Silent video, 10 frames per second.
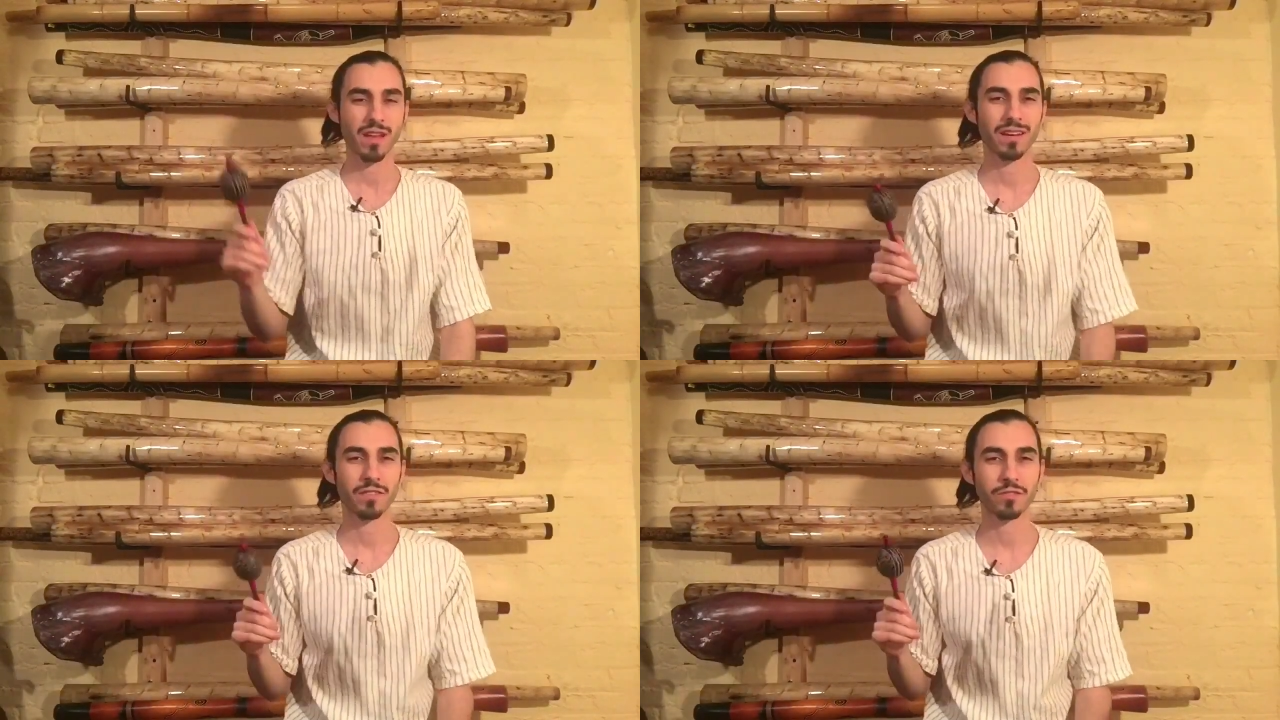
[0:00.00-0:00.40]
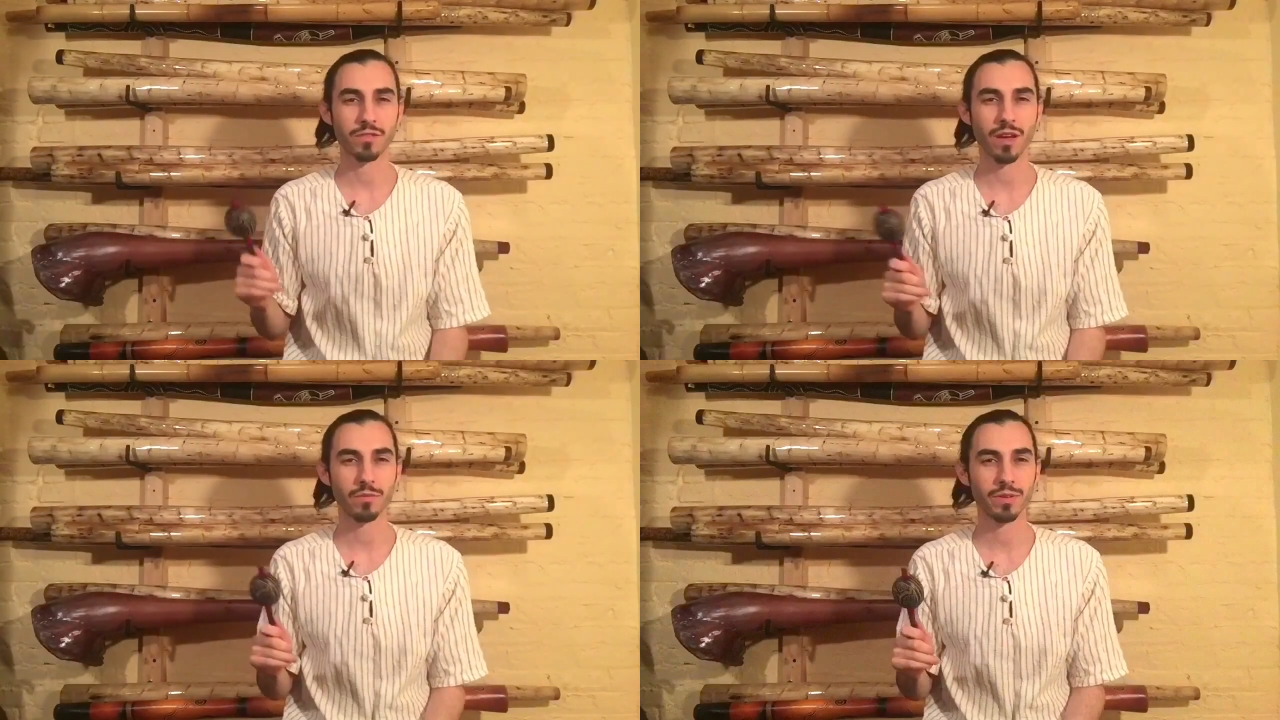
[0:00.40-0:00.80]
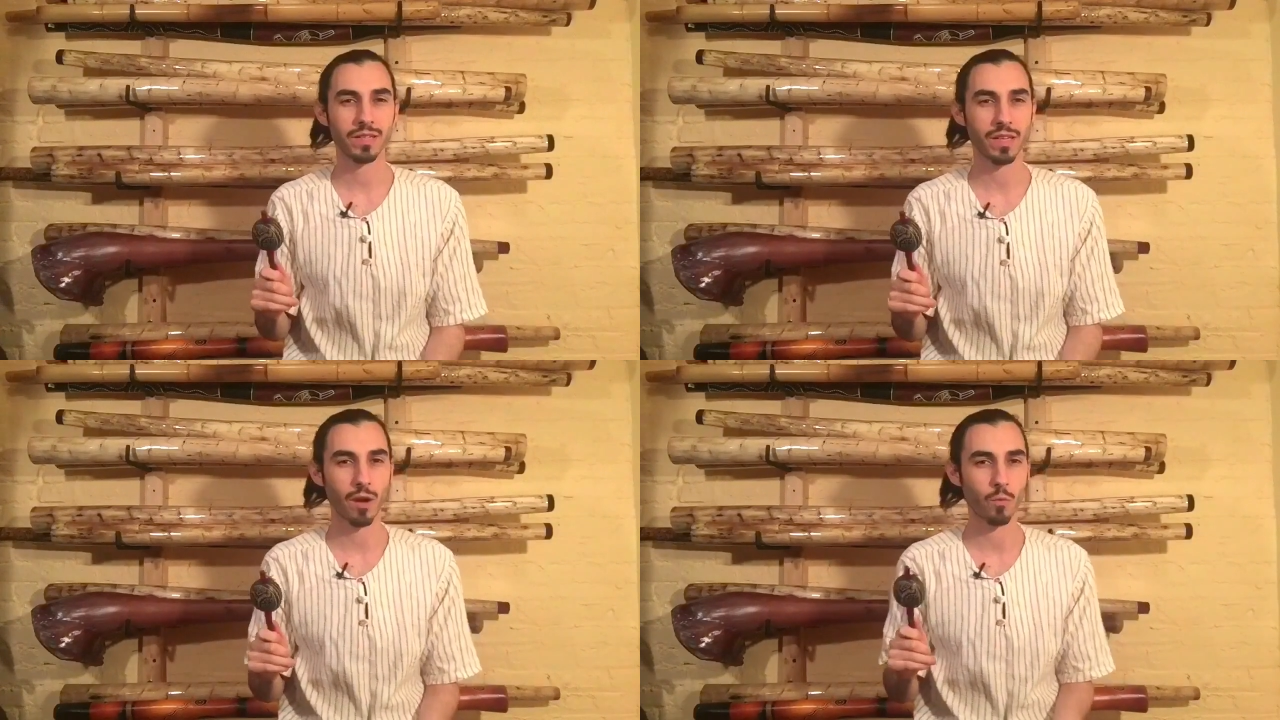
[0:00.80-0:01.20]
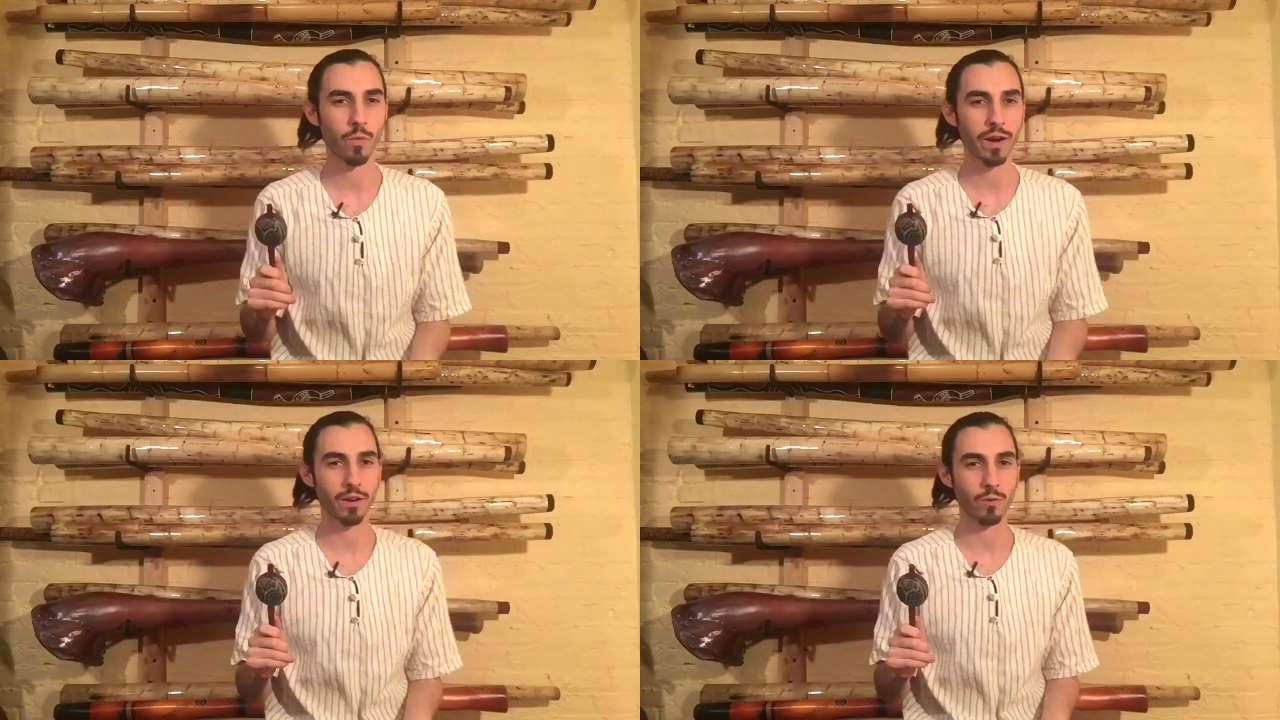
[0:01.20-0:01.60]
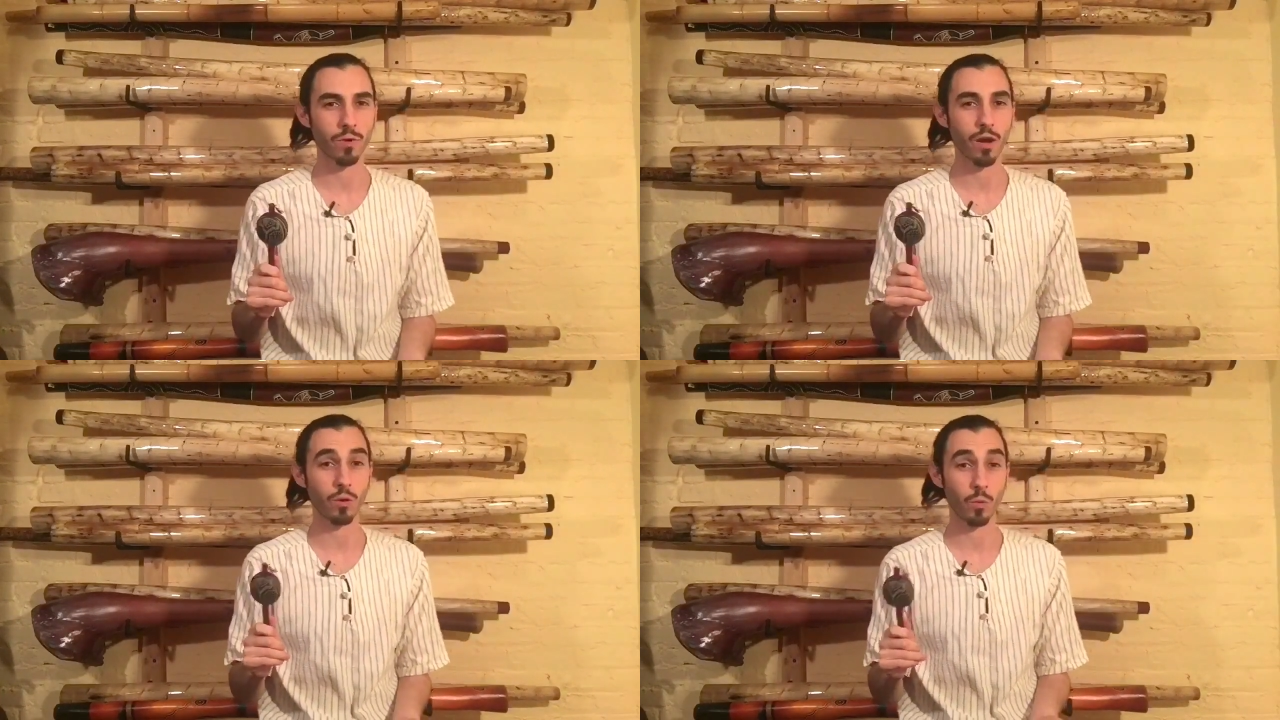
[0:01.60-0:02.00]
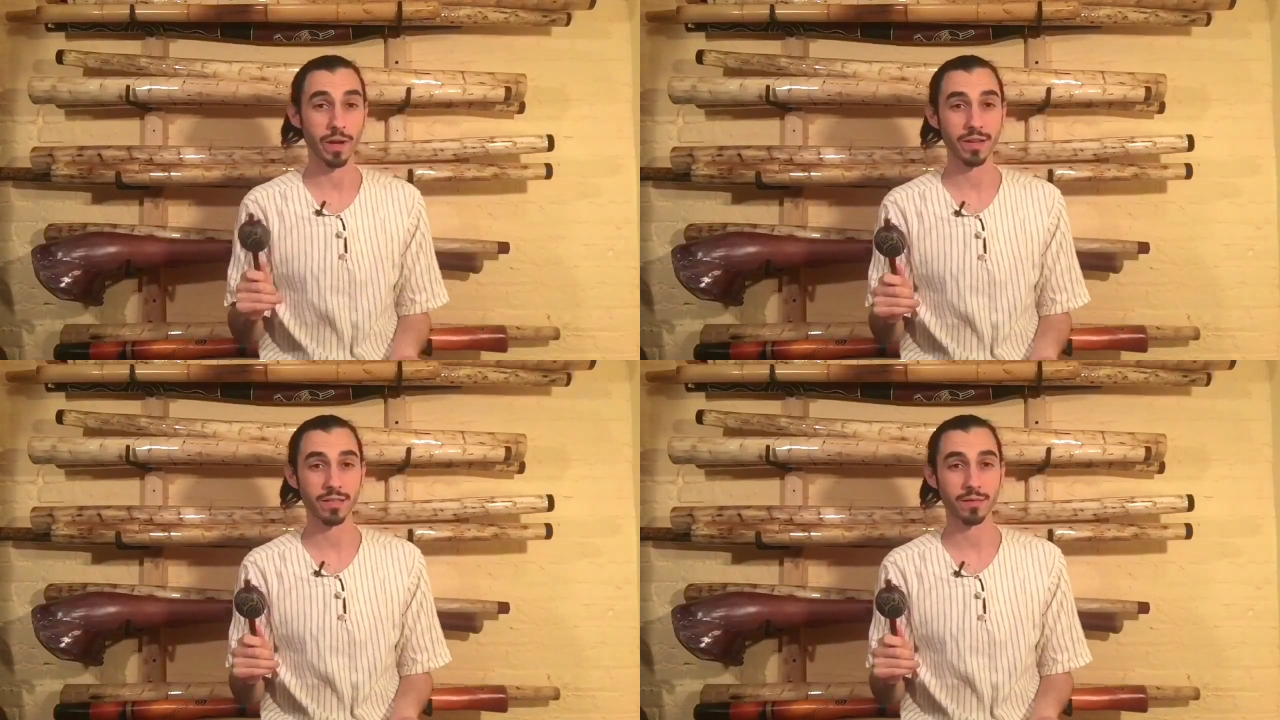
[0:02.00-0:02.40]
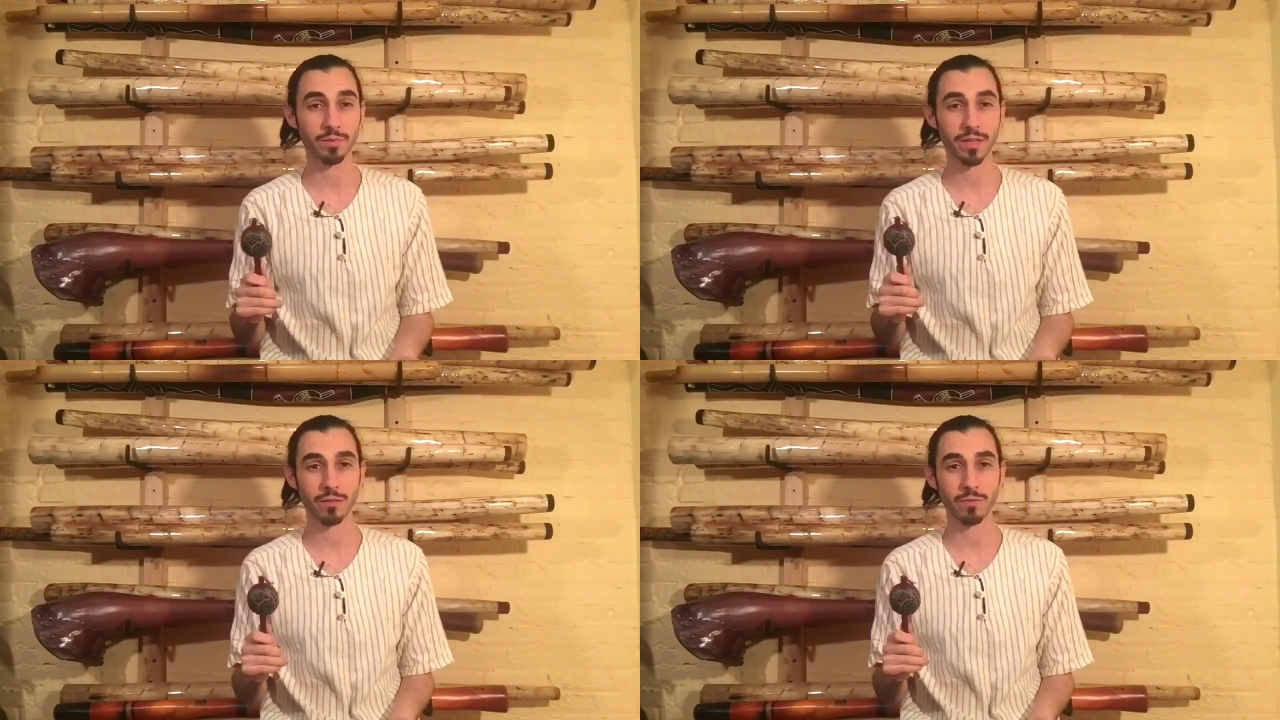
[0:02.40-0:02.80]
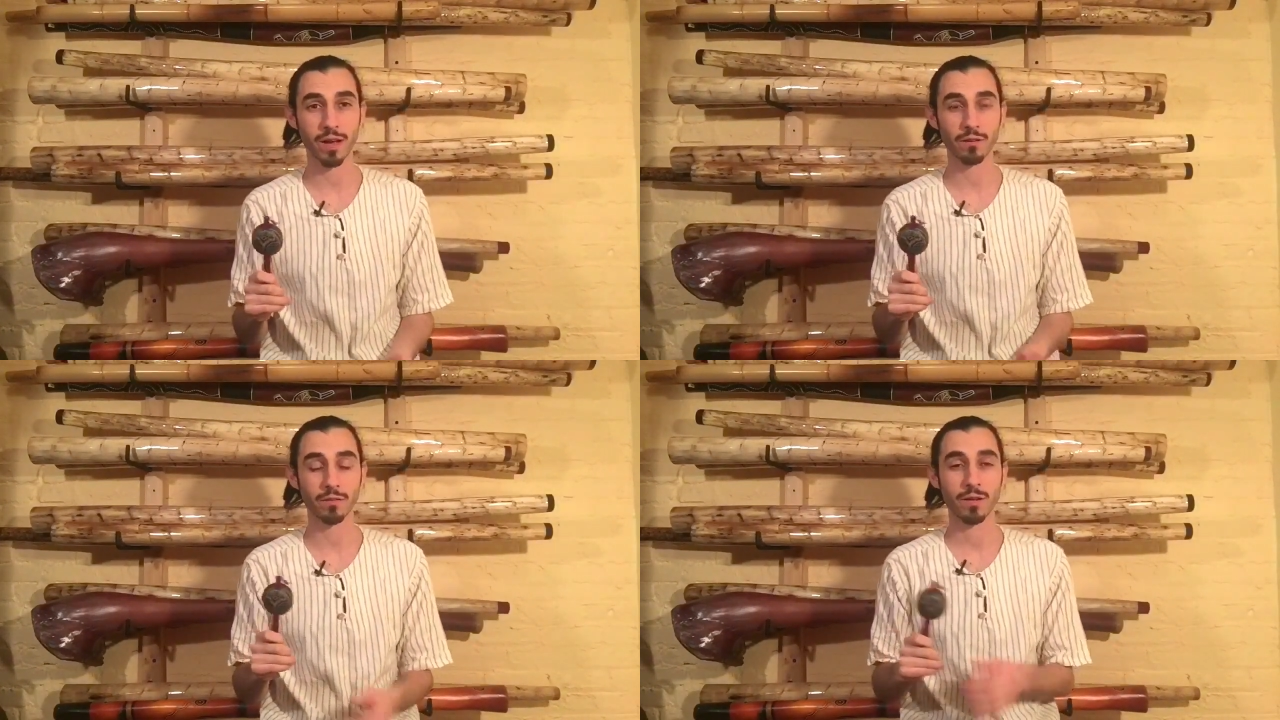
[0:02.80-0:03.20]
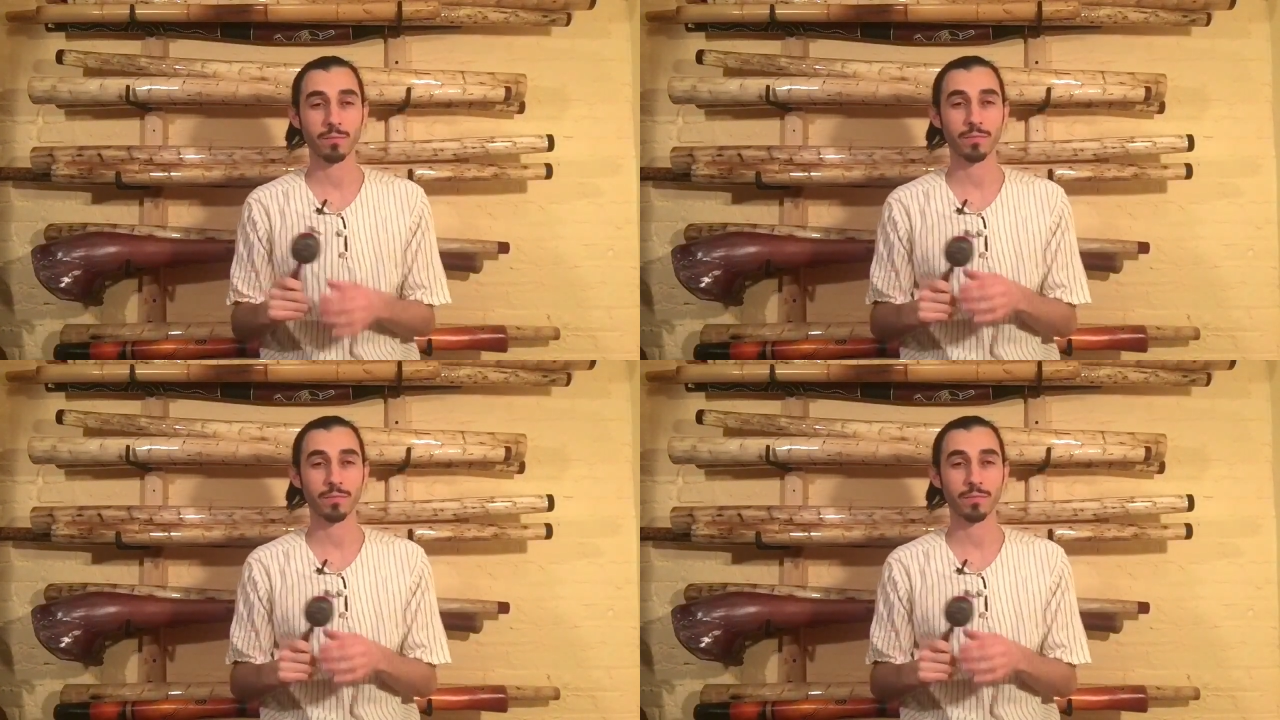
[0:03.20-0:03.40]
Now there's not really a right or wrong way to play the rattle,